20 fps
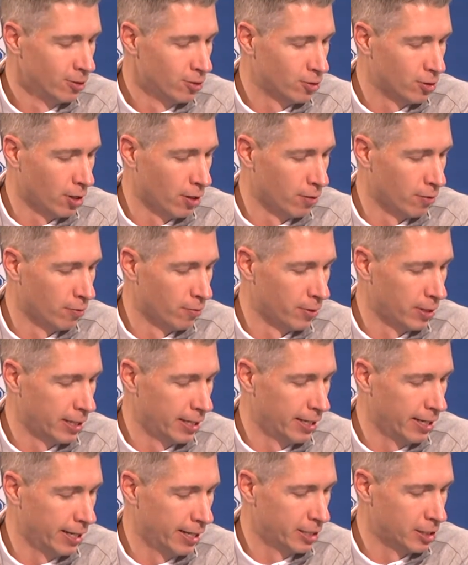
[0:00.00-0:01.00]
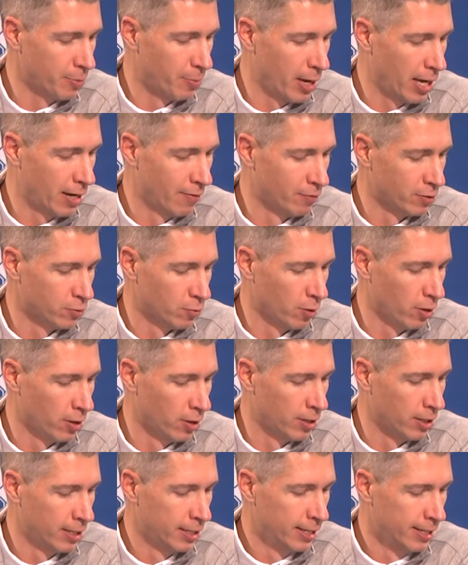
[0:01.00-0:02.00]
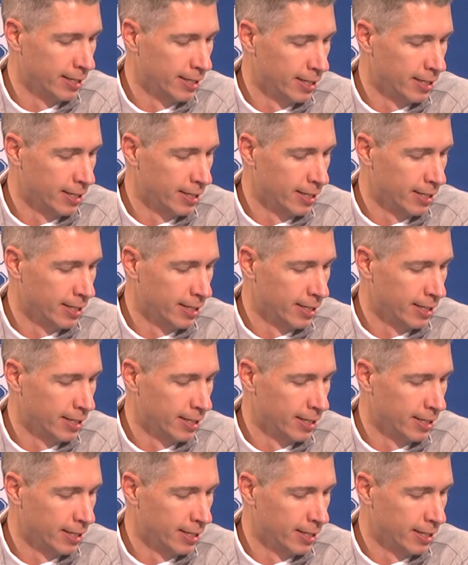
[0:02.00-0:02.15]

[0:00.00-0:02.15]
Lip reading: So he's a man of his word.